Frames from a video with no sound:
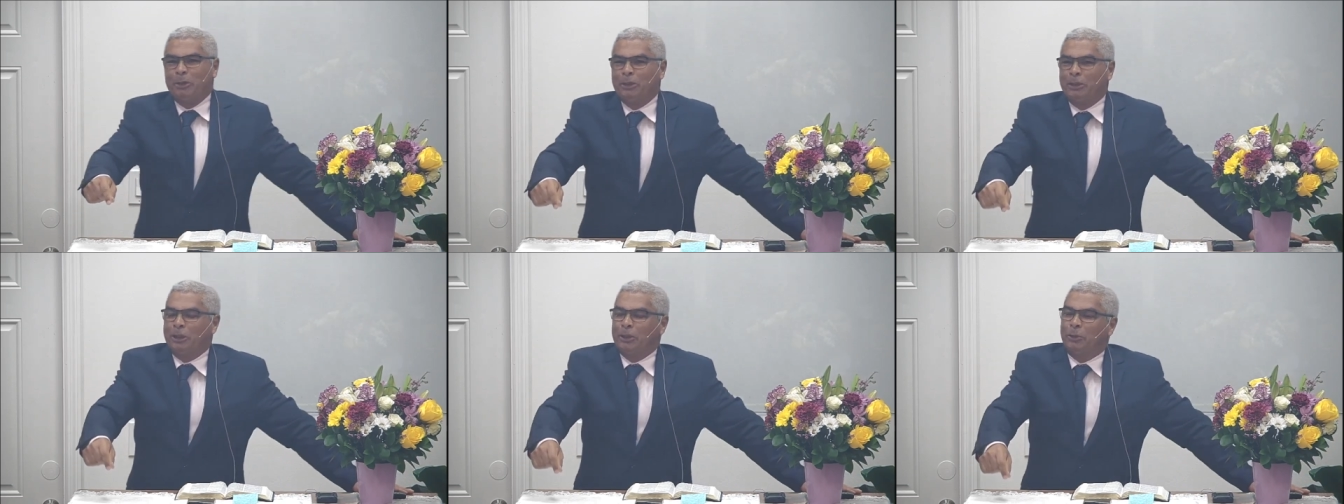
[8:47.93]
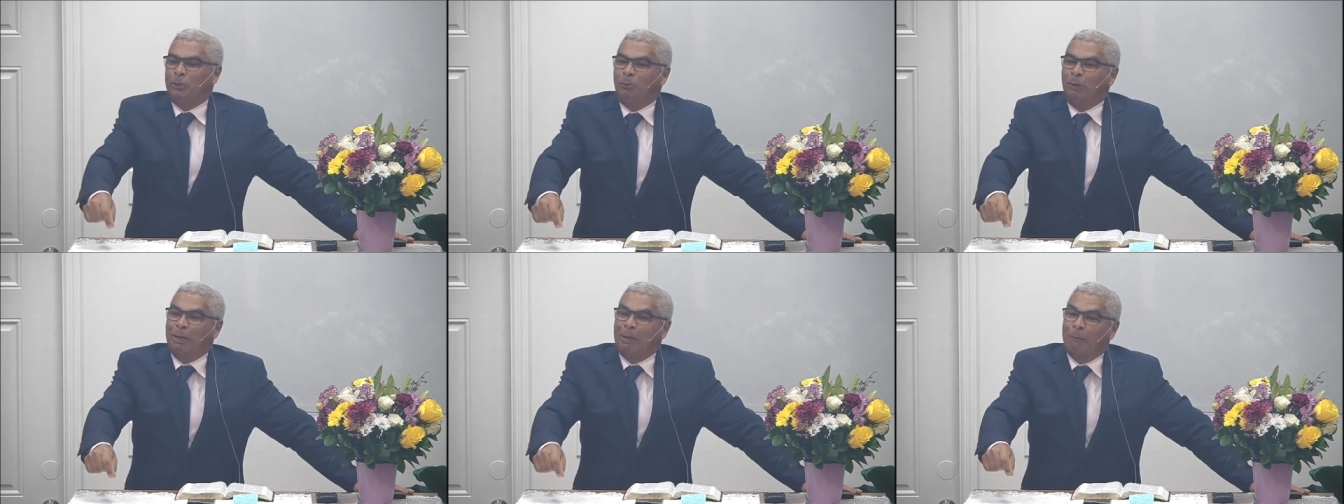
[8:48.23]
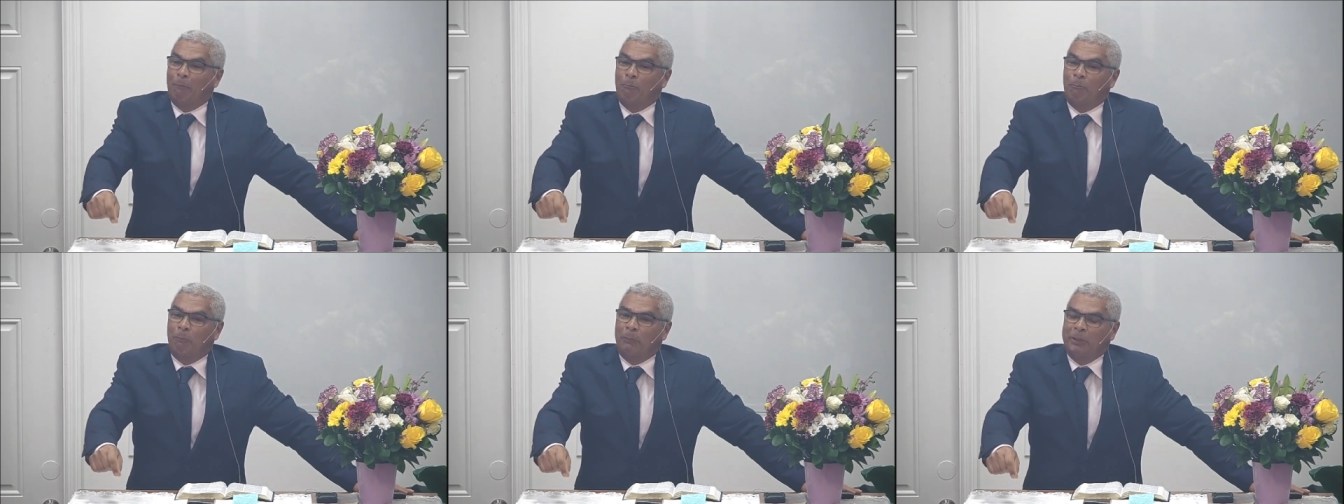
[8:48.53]
Because
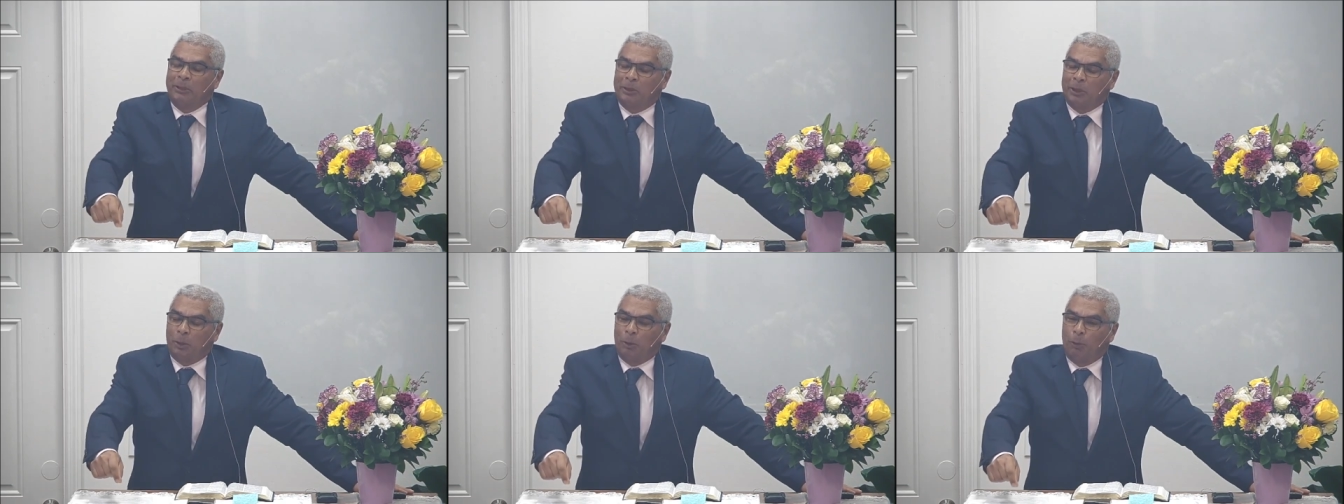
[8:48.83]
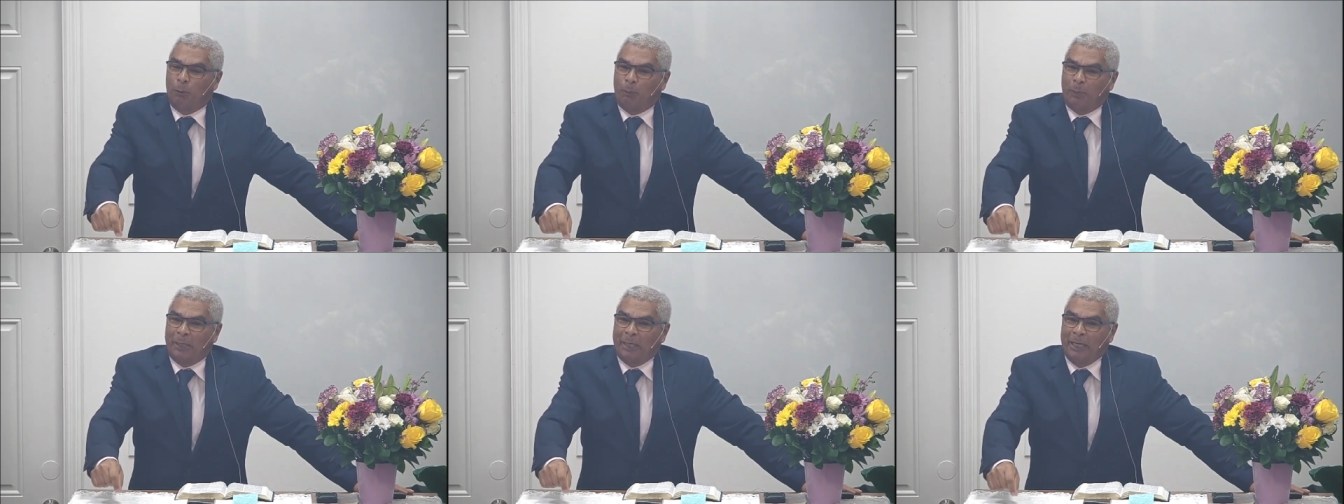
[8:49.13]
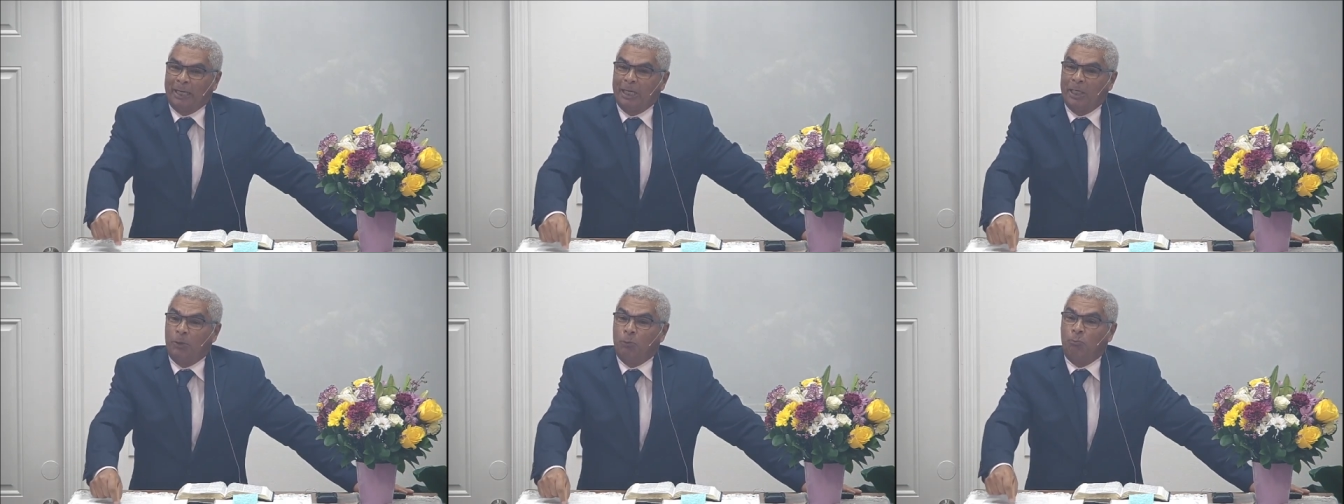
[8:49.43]
this young lady,
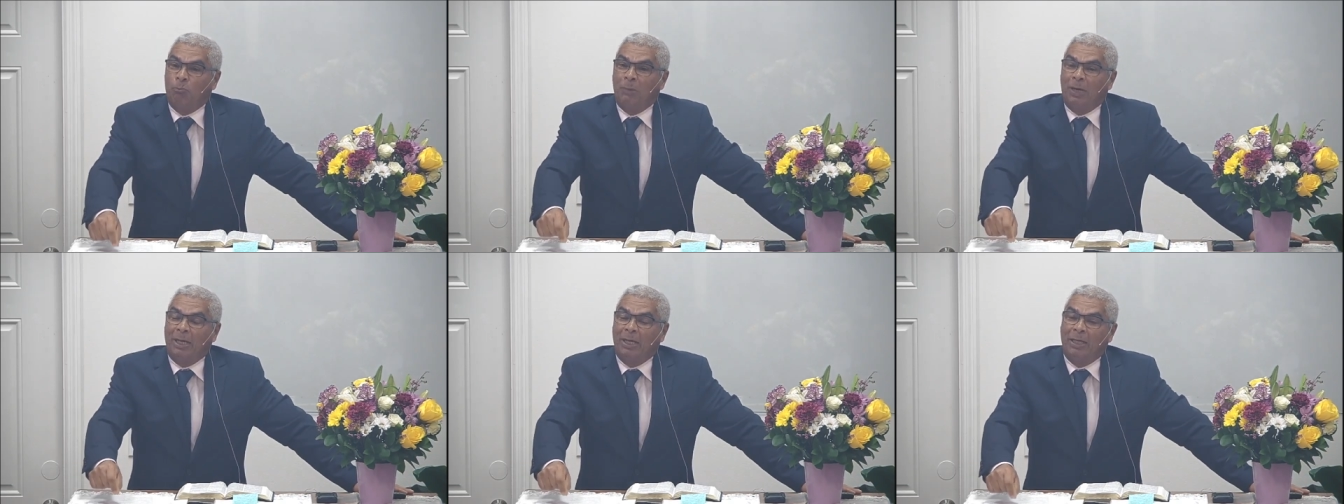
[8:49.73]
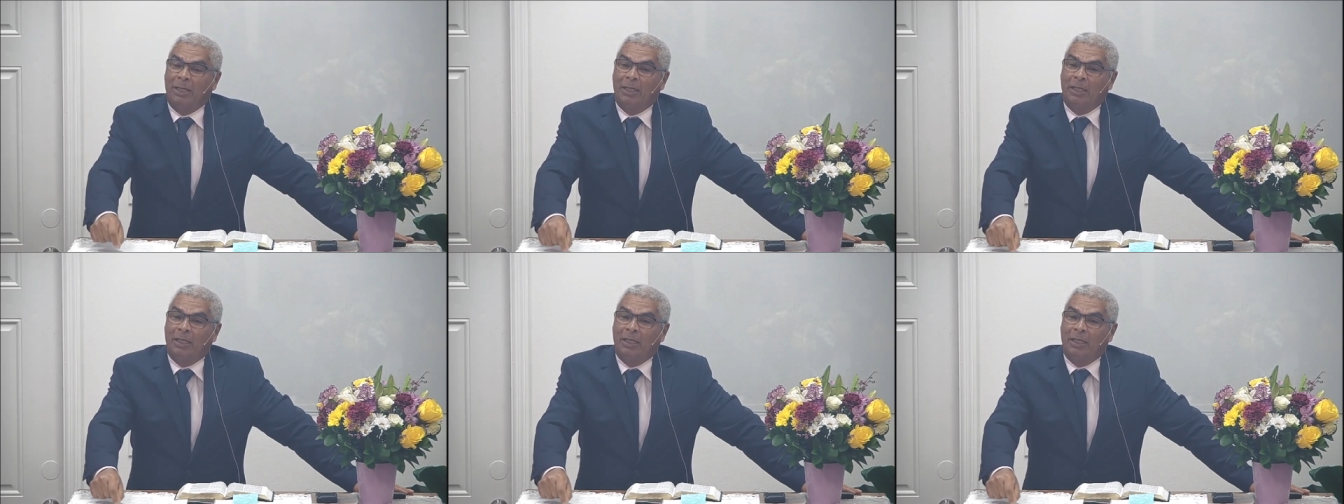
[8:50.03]
she